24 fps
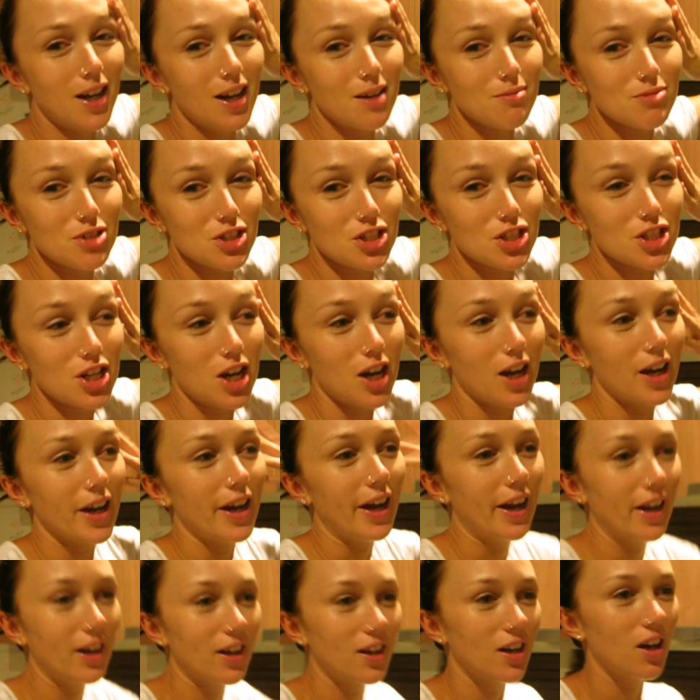I'm just
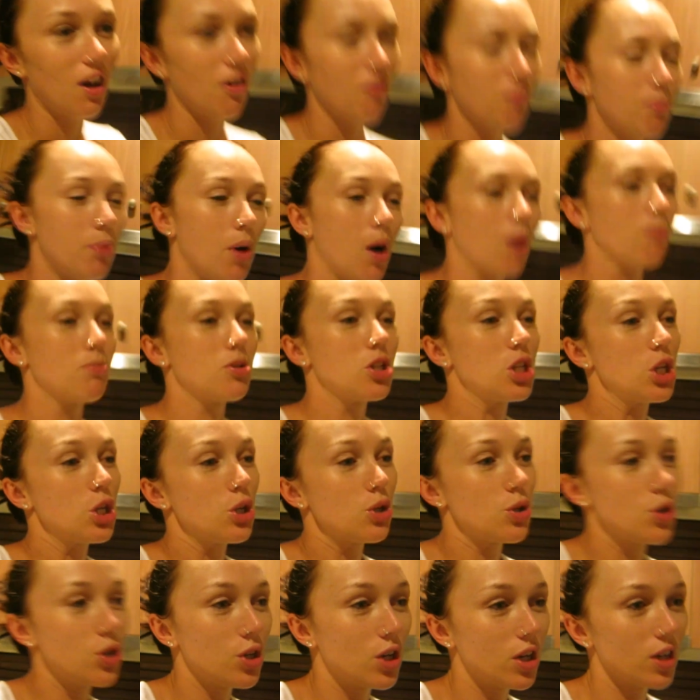tired. I've popped
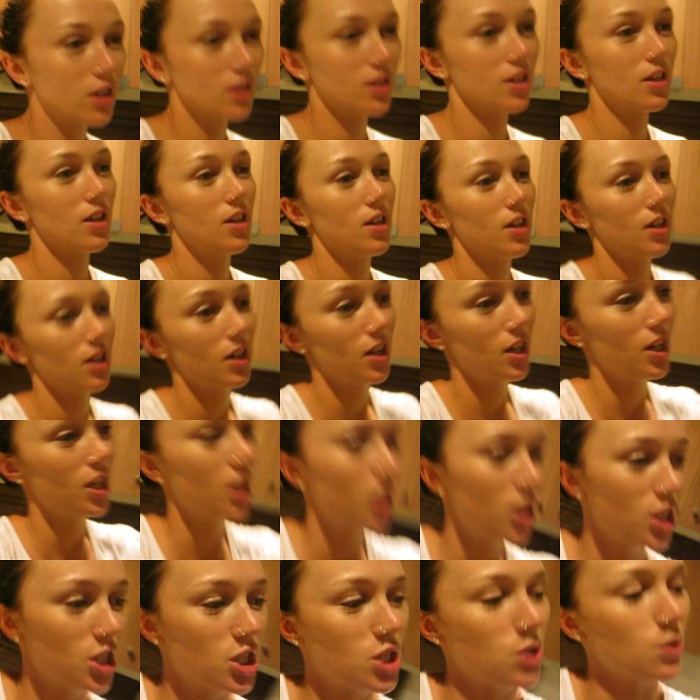two
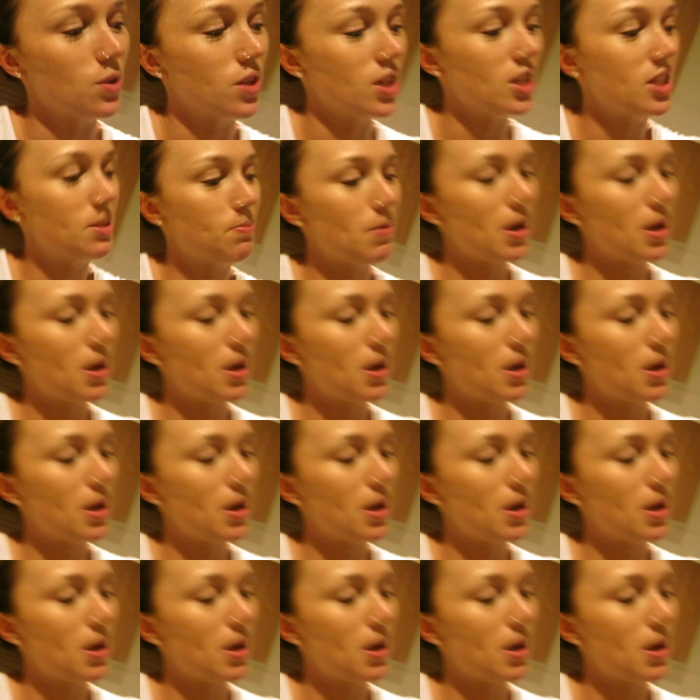of these